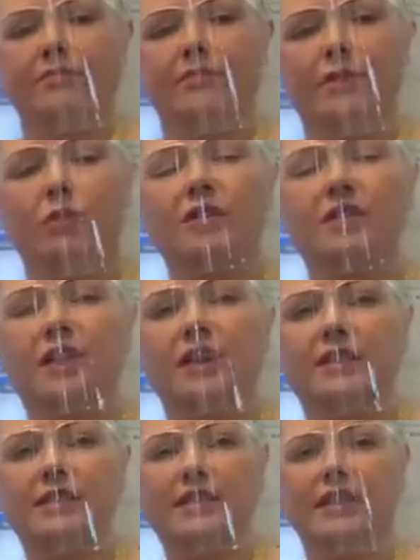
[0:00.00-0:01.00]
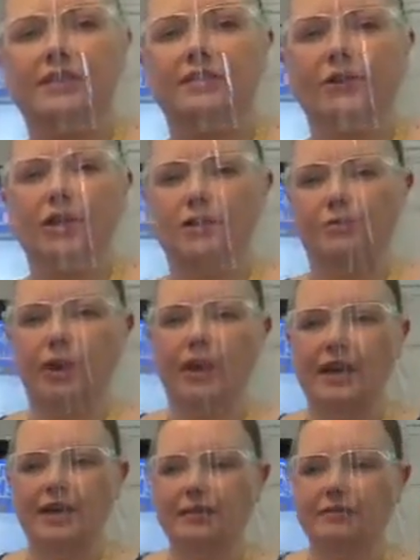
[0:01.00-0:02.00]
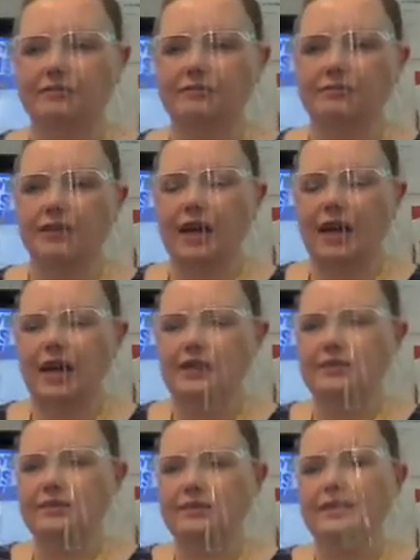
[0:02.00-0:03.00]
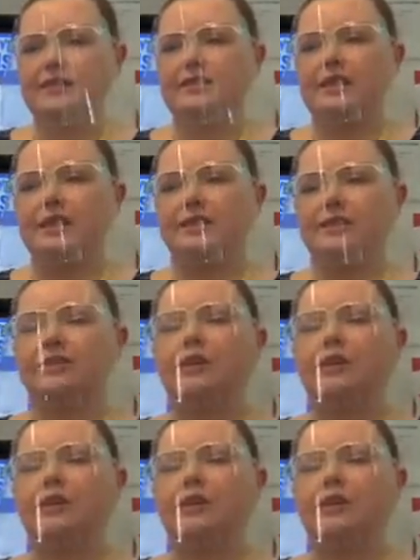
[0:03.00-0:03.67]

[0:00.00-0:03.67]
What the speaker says: What's 36 divided by 8? 8, 16,